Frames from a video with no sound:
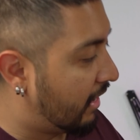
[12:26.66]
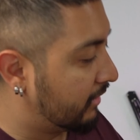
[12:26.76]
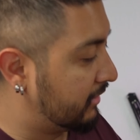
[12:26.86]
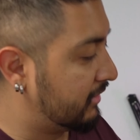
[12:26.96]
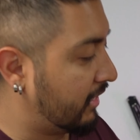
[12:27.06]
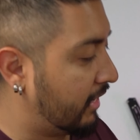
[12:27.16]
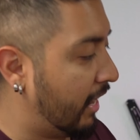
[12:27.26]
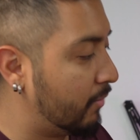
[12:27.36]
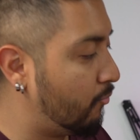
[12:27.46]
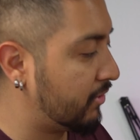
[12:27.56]
This is a
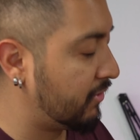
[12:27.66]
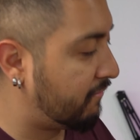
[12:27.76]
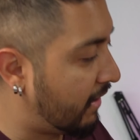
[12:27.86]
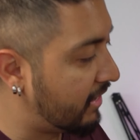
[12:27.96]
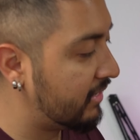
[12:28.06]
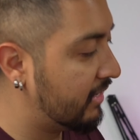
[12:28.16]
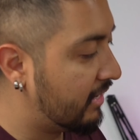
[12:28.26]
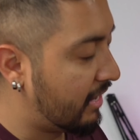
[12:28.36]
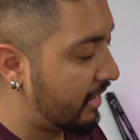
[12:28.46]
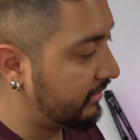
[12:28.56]
high pressure fan,
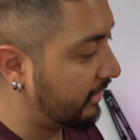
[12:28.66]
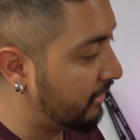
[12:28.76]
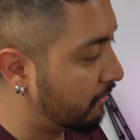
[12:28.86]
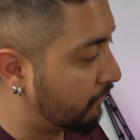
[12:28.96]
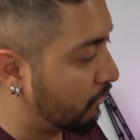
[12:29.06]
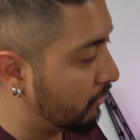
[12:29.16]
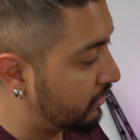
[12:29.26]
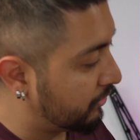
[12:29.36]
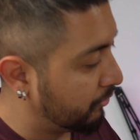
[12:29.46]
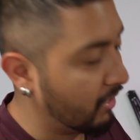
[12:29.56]
and then of
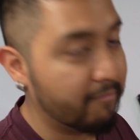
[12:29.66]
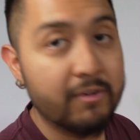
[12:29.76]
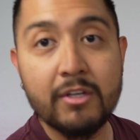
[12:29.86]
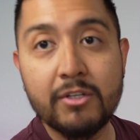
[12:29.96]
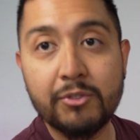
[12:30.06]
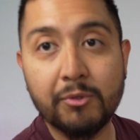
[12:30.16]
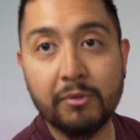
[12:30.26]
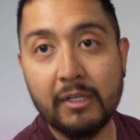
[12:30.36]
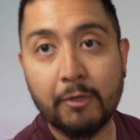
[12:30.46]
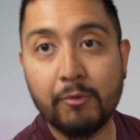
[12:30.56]
course you have your
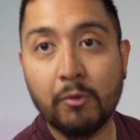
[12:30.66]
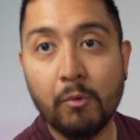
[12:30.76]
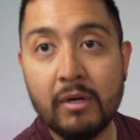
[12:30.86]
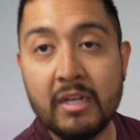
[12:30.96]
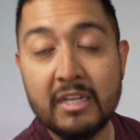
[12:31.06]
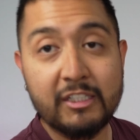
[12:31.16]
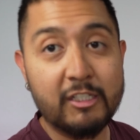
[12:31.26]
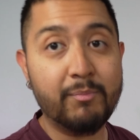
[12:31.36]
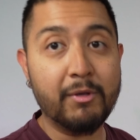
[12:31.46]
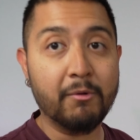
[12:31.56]
liquid cooled
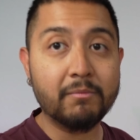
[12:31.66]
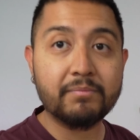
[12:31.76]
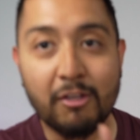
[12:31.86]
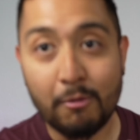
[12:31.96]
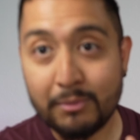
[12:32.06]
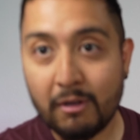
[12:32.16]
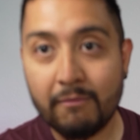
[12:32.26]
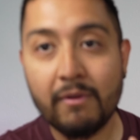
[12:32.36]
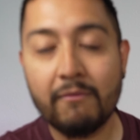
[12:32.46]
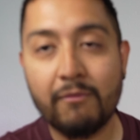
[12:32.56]
CPU. Thumbs
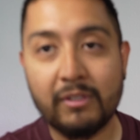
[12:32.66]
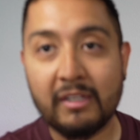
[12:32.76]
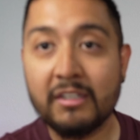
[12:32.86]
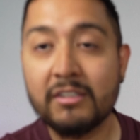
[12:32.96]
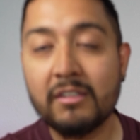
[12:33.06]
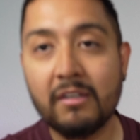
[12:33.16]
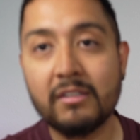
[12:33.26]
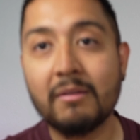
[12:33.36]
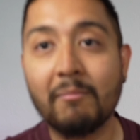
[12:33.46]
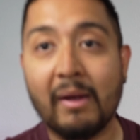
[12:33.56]
up for the
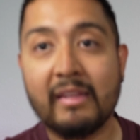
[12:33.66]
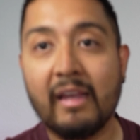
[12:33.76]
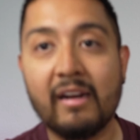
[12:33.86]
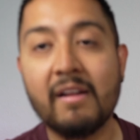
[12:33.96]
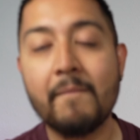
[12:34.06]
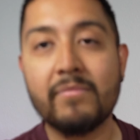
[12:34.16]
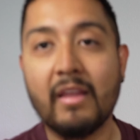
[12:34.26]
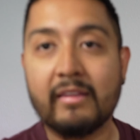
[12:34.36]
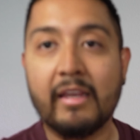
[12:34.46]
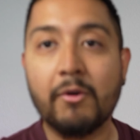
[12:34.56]
engineers by Dell
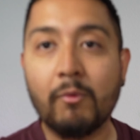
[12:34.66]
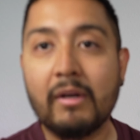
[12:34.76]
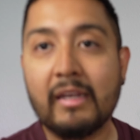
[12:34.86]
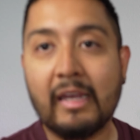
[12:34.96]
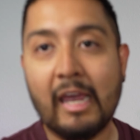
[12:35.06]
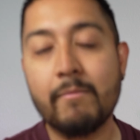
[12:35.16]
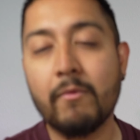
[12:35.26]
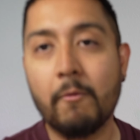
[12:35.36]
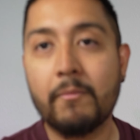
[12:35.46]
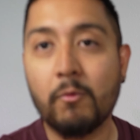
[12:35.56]
that they really came
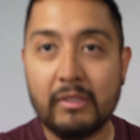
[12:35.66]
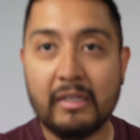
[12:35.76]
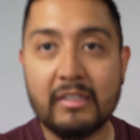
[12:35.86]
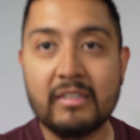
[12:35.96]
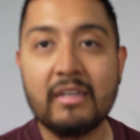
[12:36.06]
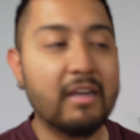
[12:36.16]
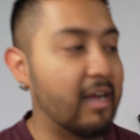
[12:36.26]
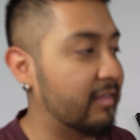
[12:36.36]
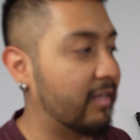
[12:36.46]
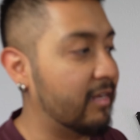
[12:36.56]
up with this,
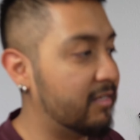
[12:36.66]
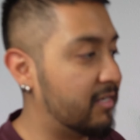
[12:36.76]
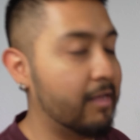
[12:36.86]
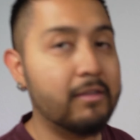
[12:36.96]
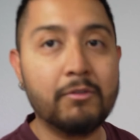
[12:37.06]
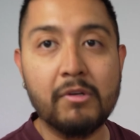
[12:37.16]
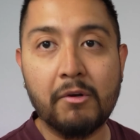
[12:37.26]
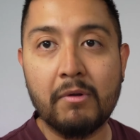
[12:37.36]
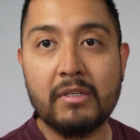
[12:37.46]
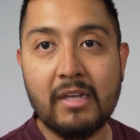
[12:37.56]
and they decided to
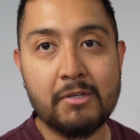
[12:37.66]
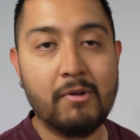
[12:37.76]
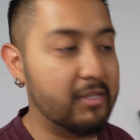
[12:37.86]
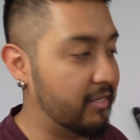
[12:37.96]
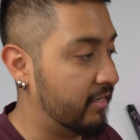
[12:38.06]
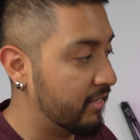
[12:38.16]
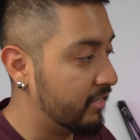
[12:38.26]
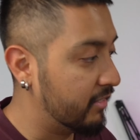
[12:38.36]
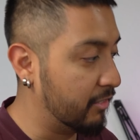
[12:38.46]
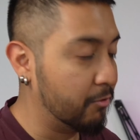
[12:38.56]
increase actually the
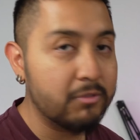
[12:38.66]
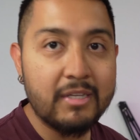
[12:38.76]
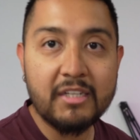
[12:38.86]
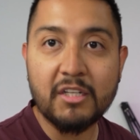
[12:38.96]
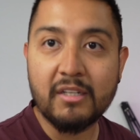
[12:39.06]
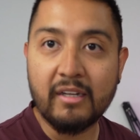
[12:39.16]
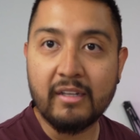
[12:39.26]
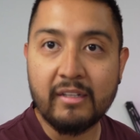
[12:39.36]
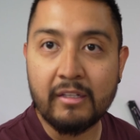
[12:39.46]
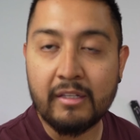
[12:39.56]
usage,
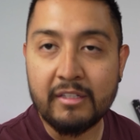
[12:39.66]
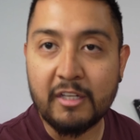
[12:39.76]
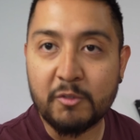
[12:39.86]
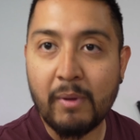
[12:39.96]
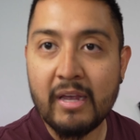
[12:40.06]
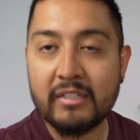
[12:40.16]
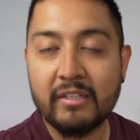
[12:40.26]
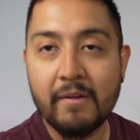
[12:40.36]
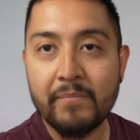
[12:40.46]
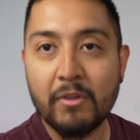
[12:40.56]
the space
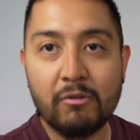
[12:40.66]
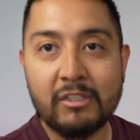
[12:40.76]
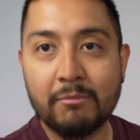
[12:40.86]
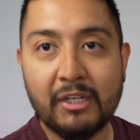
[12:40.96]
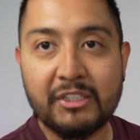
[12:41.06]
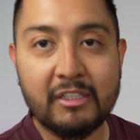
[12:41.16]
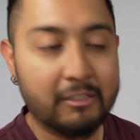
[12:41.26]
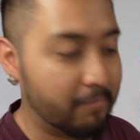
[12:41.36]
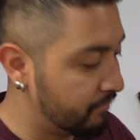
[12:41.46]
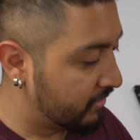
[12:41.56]
on the
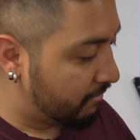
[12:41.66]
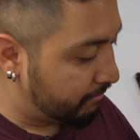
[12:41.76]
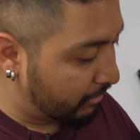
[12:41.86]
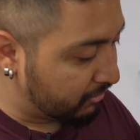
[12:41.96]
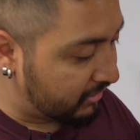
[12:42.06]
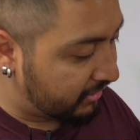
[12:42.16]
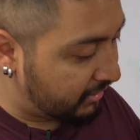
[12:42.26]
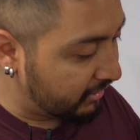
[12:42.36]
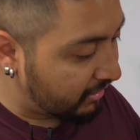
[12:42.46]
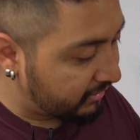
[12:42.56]
machine, because
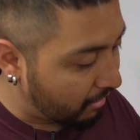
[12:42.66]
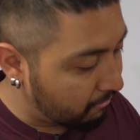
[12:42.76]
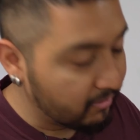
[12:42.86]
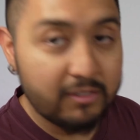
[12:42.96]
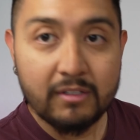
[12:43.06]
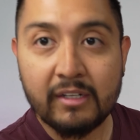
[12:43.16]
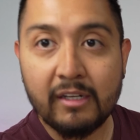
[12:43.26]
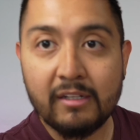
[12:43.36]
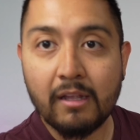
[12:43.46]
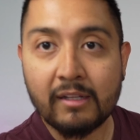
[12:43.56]
here at
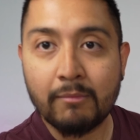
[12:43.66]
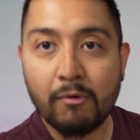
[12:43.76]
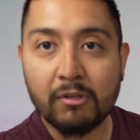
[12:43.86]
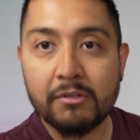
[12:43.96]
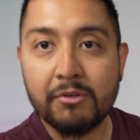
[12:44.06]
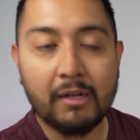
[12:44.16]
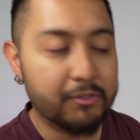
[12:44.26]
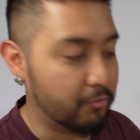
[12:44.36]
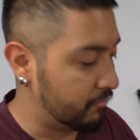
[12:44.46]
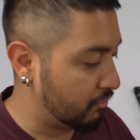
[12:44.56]
the bottom
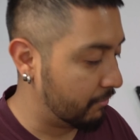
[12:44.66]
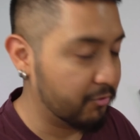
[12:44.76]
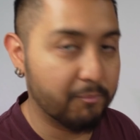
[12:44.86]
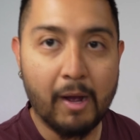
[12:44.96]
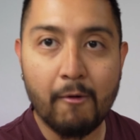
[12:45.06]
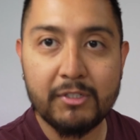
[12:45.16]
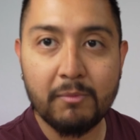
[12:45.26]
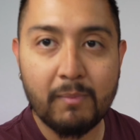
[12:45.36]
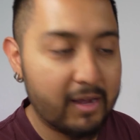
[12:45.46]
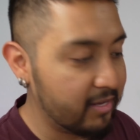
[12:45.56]
you have your power
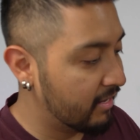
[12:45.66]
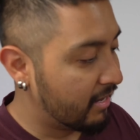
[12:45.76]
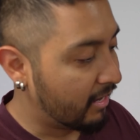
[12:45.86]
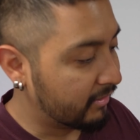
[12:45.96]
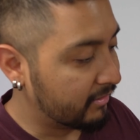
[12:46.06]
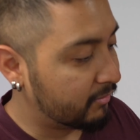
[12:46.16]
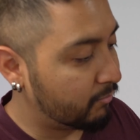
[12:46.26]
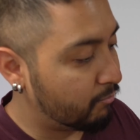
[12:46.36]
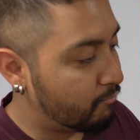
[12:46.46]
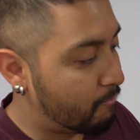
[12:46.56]
supply, and there's
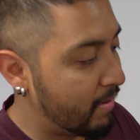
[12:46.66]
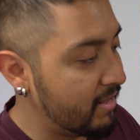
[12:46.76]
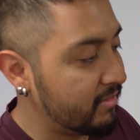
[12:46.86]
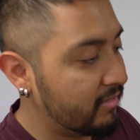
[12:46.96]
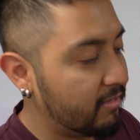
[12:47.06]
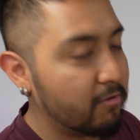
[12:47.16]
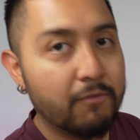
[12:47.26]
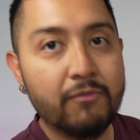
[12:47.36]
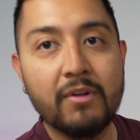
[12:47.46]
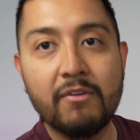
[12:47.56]
plenty of
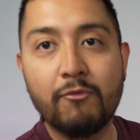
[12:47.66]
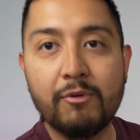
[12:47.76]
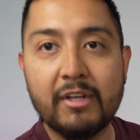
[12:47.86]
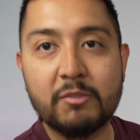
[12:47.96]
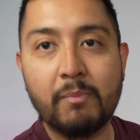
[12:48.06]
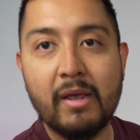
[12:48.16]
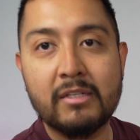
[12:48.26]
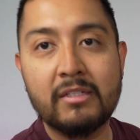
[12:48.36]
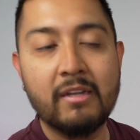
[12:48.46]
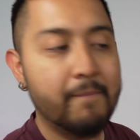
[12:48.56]
free
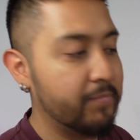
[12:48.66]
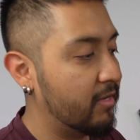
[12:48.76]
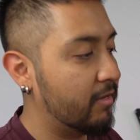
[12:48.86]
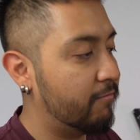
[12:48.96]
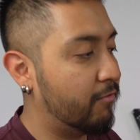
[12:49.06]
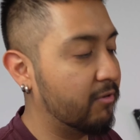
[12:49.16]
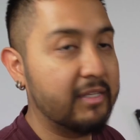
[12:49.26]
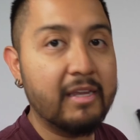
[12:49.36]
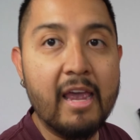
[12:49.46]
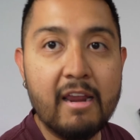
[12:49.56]
space for
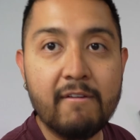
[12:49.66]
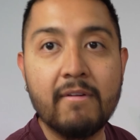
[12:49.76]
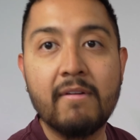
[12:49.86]
the air